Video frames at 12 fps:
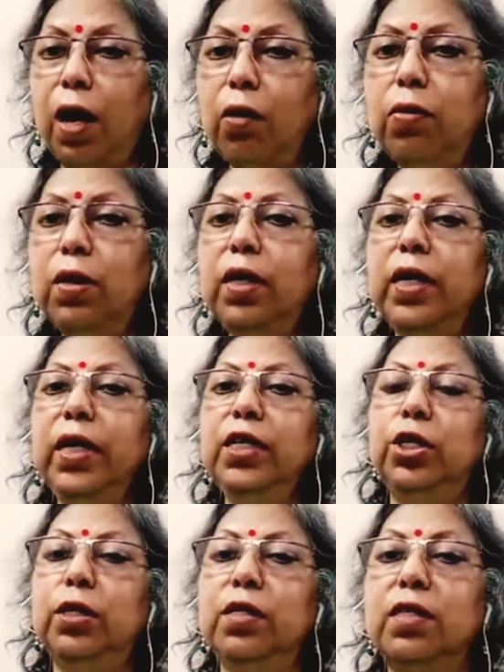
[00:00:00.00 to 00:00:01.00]
our
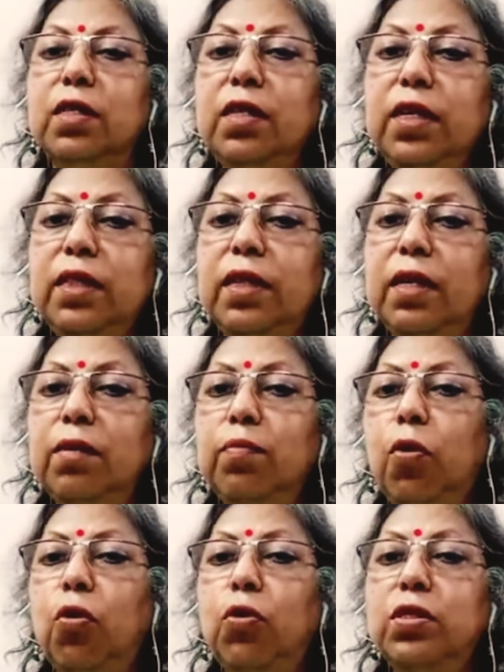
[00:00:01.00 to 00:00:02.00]
ancients, Nitin
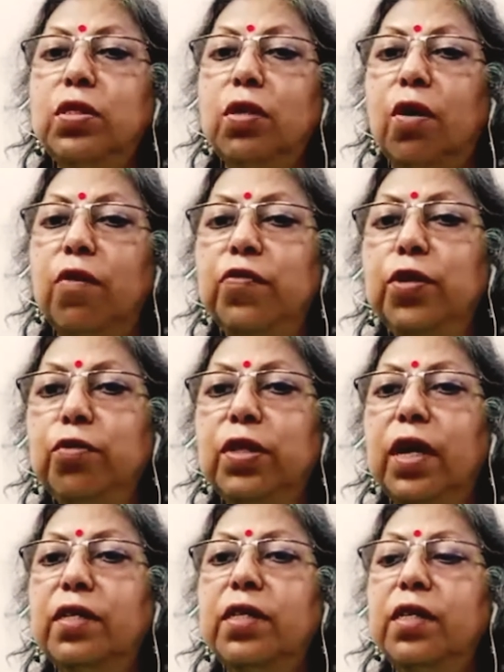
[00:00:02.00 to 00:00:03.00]
Bose of New
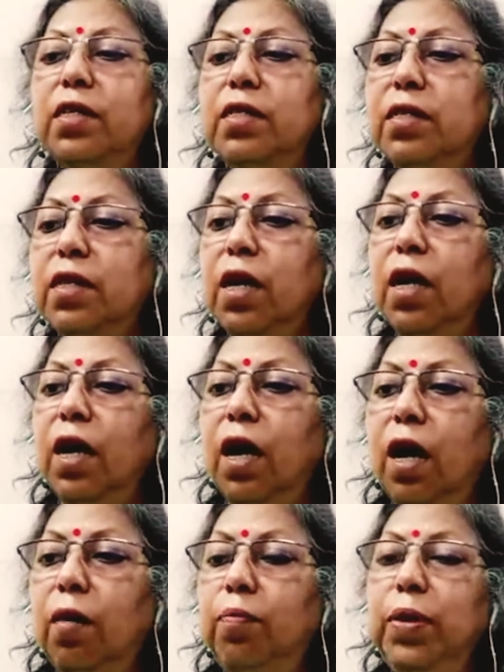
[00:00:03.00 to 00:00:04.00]
Theatres,
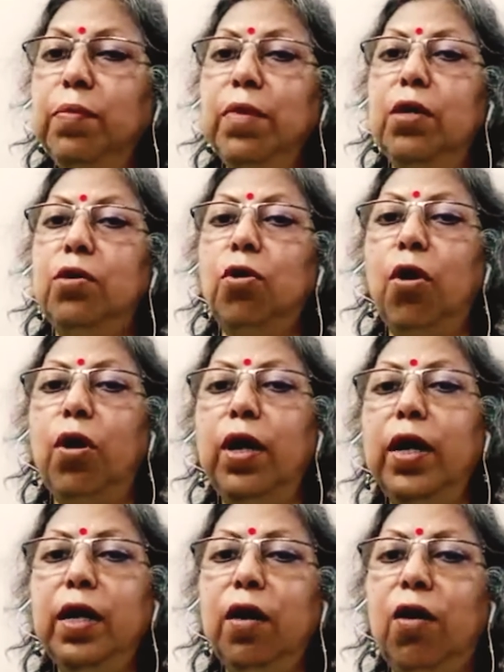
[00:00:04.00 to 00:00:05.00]
Bimal
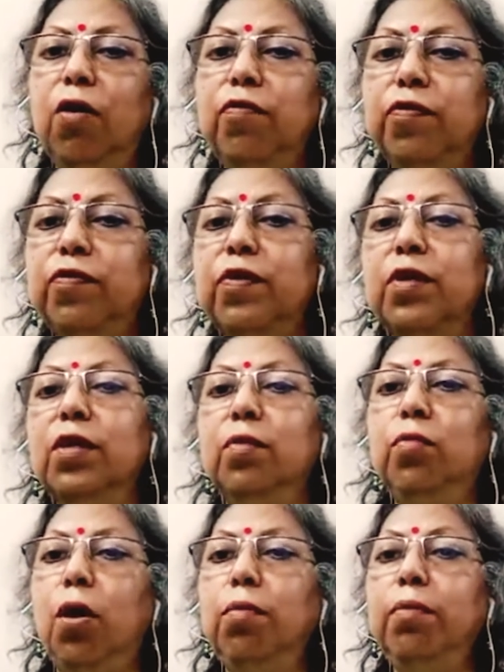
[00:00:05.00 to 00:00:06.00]
Roy of
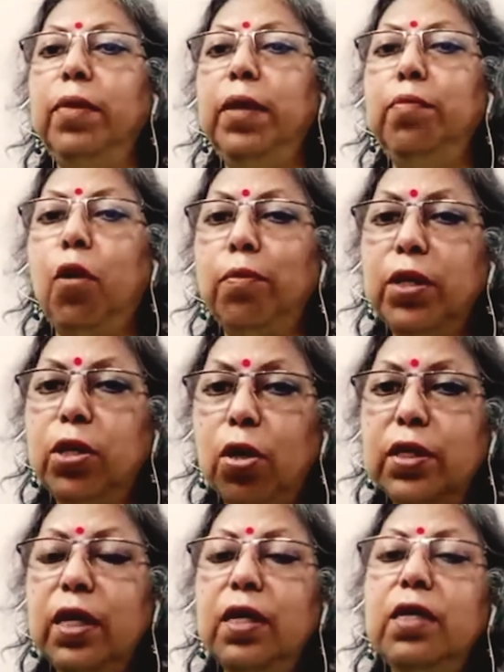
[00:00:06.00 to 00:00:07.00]
Bombay
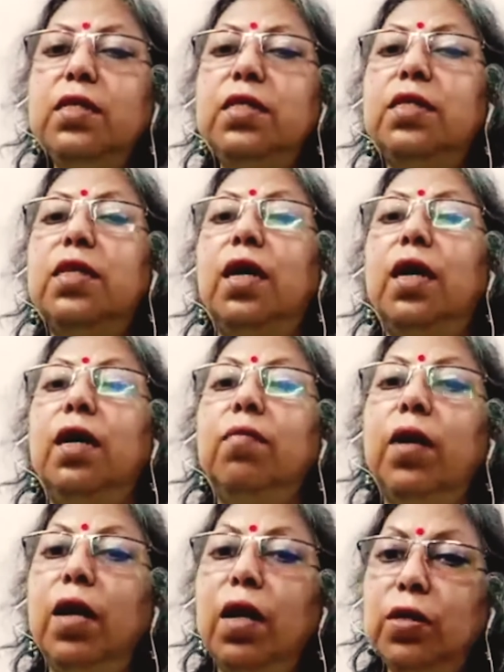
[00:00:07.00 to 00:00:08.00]
Talkies,
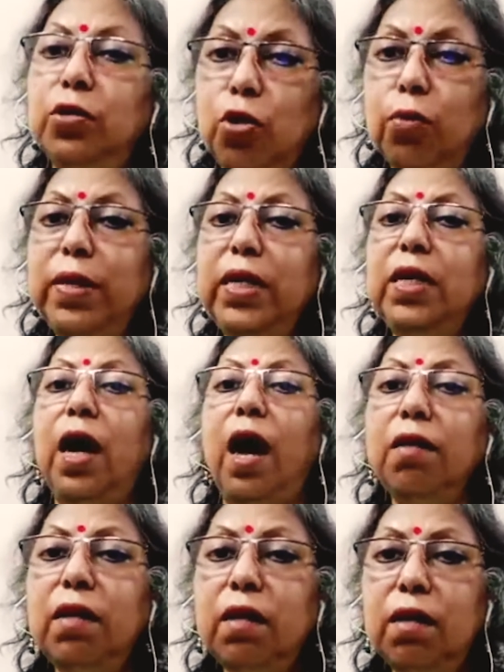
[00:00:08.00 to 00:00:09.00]
so many
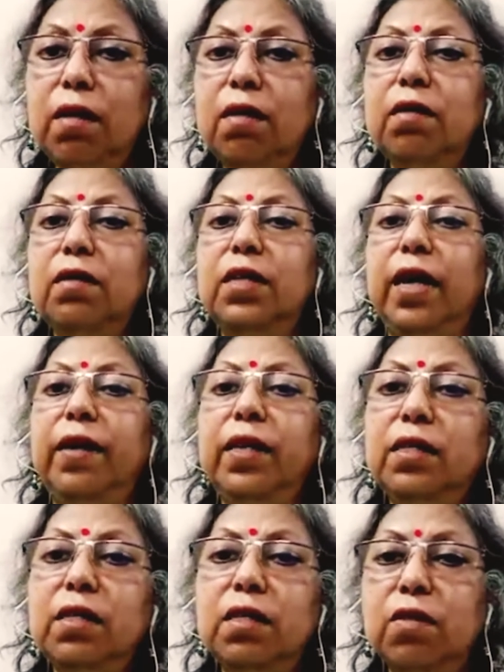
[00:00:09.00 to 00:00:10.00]
other
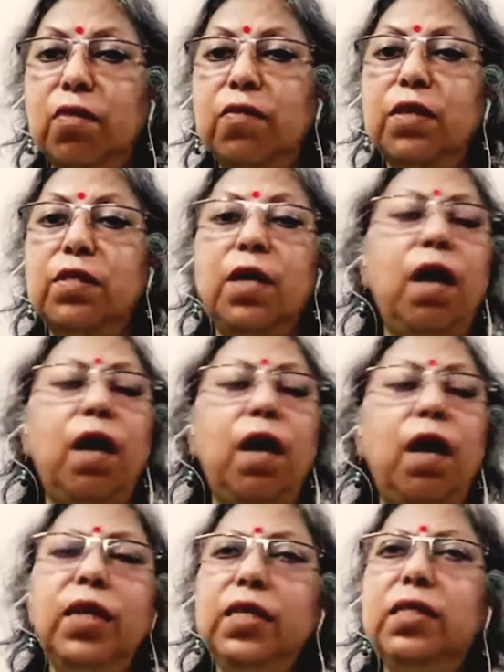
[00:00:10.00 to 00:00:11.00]
directors of the
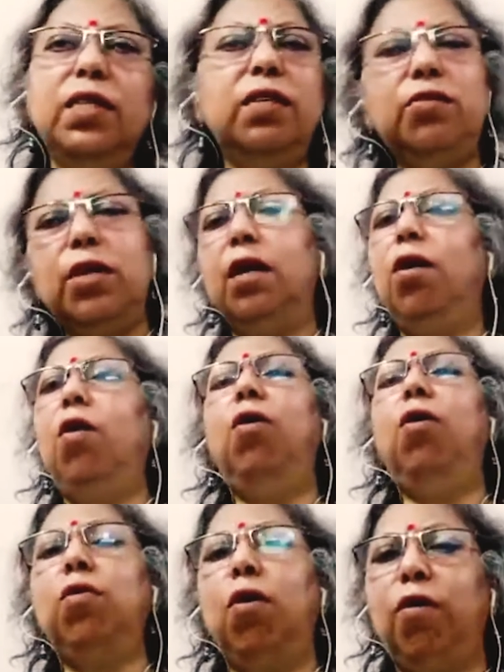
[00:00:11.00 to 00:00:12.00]
South, etc.,
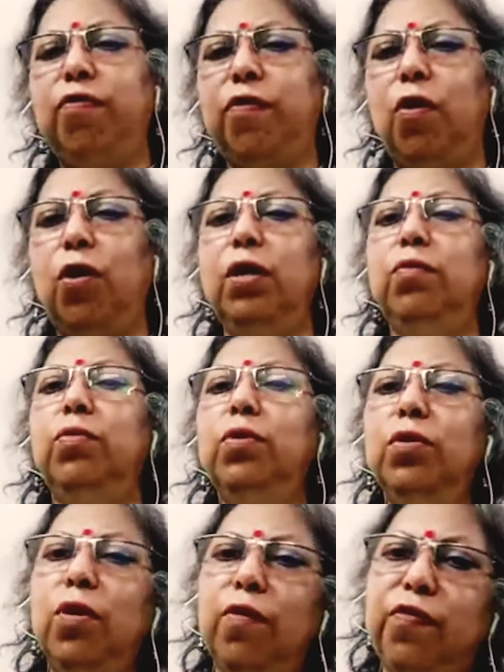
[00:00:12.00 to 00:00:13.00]
or of
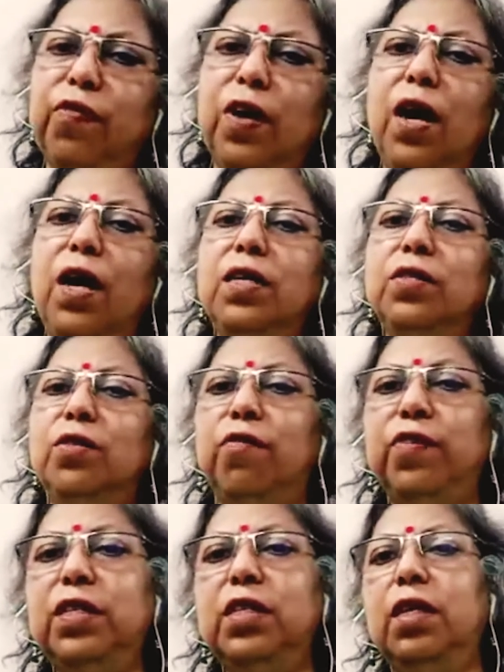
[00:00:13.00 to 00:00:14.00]
Hollywood, of France, of
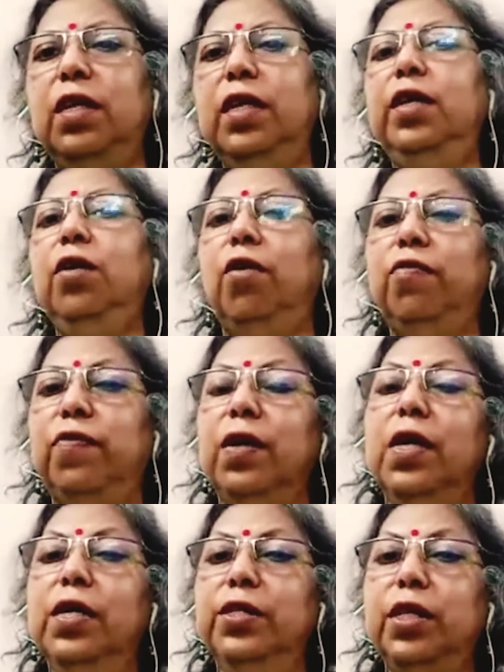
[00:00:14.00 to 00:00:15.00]
Italy, of
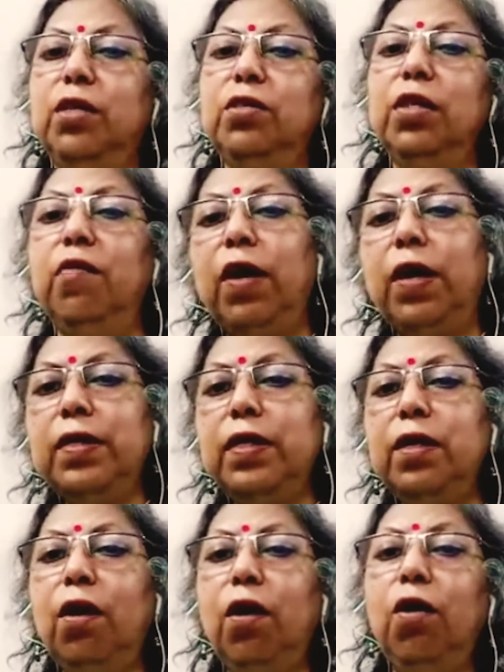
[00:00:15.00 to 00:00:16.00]

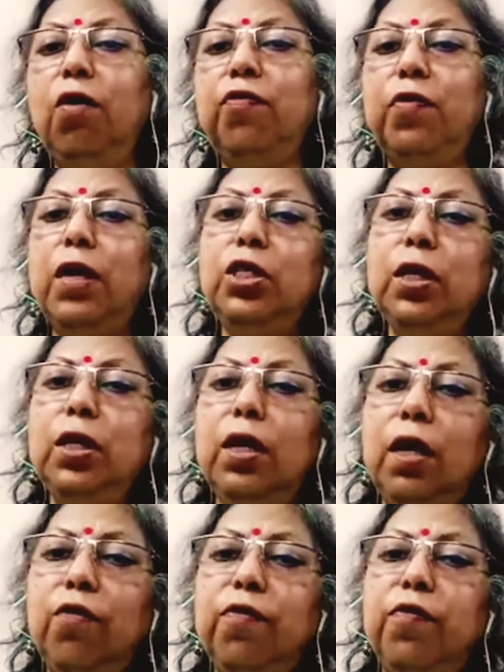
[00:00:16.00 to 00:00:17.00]
Czechoslovakia, of
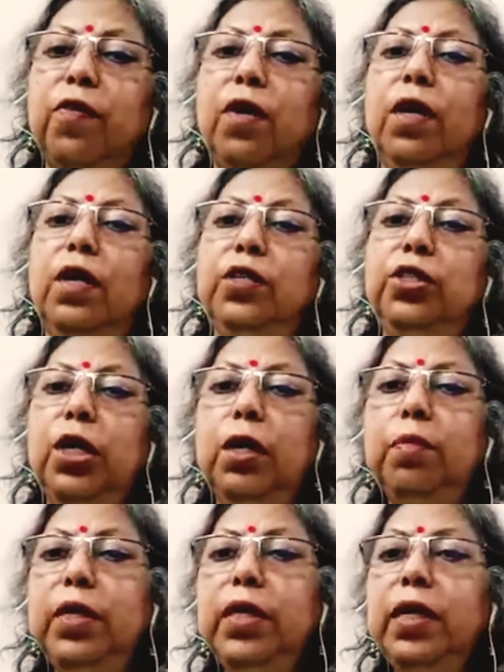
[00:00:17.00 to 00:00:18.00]
Russia, of
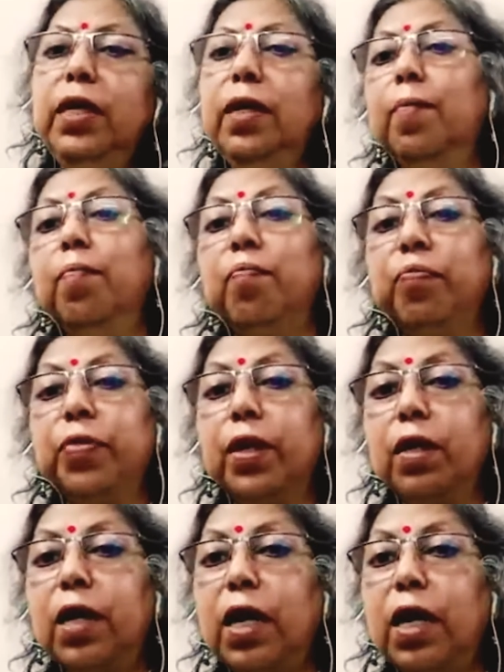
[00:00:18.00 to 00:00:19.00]
Germany,
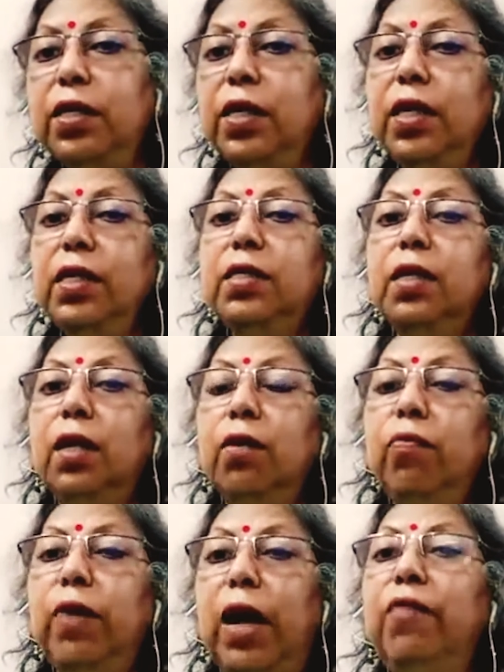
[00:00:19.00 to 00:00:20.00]
countries
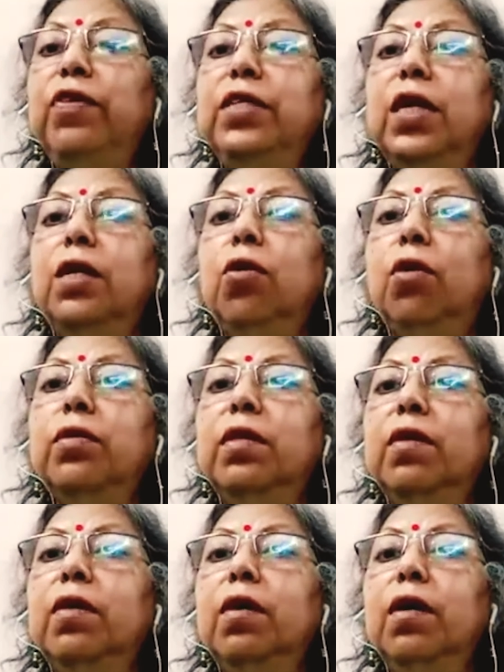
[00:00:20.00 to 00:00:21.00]
which are not
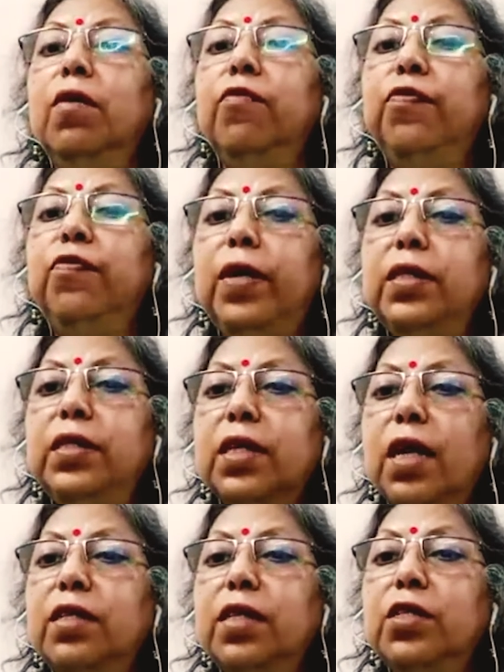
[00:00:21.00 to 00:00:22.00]
the first
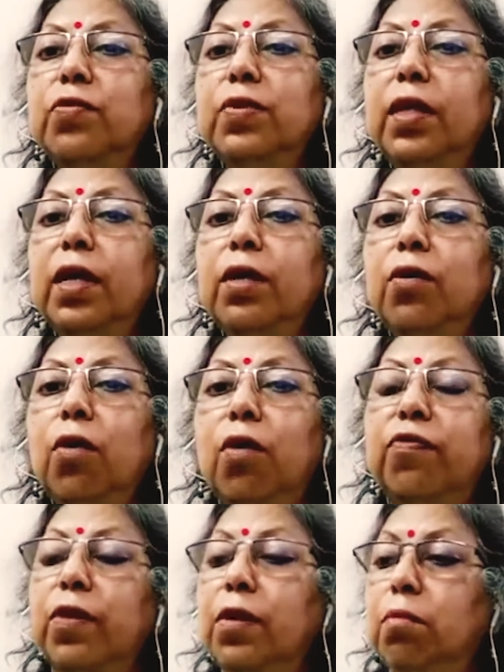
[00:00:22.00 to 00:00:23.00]
countries we think
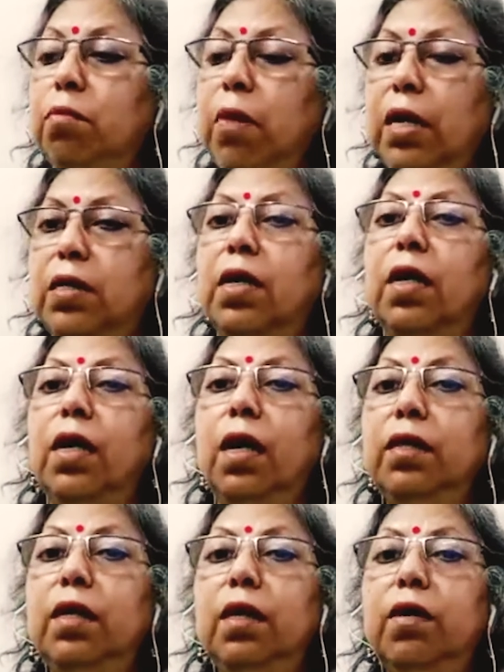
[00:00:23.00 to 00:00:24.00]
of, but
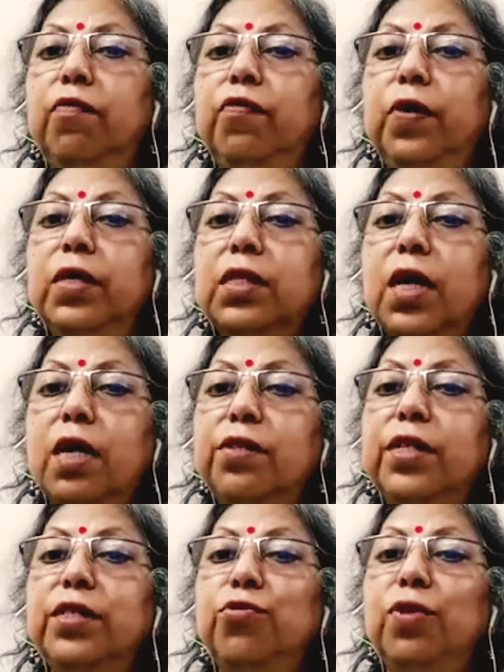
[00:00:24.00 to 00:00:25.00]
the first
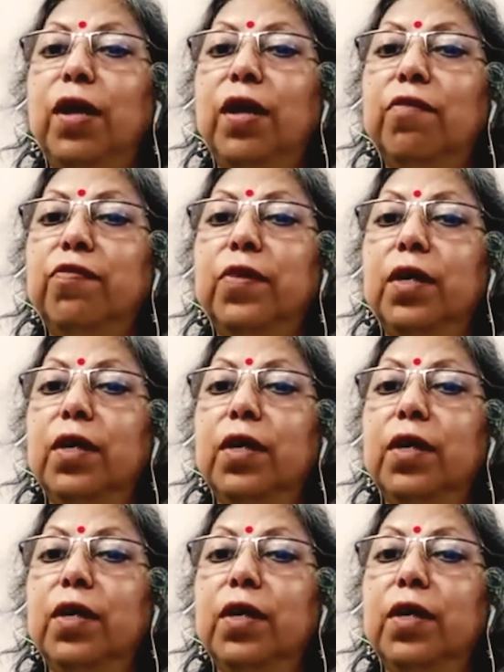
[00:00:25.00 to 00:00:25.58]
countries to have